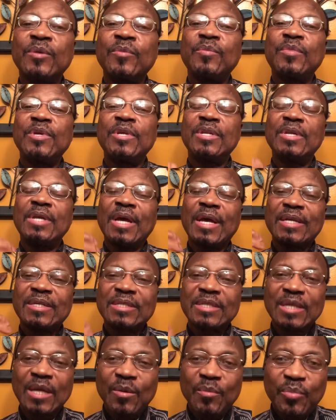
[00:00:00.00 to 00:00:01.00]
being
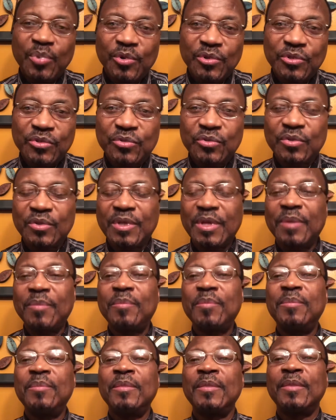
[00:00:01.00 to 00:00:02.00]
examples to
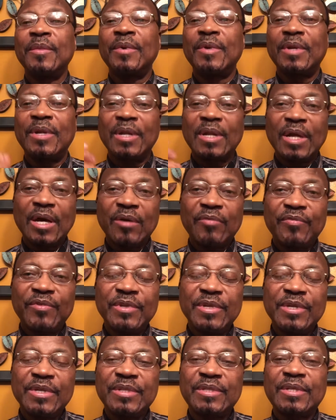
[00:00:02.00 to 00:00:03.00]
them, loving
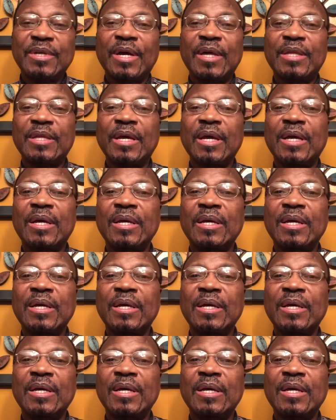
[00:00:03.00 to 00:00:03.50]
each other,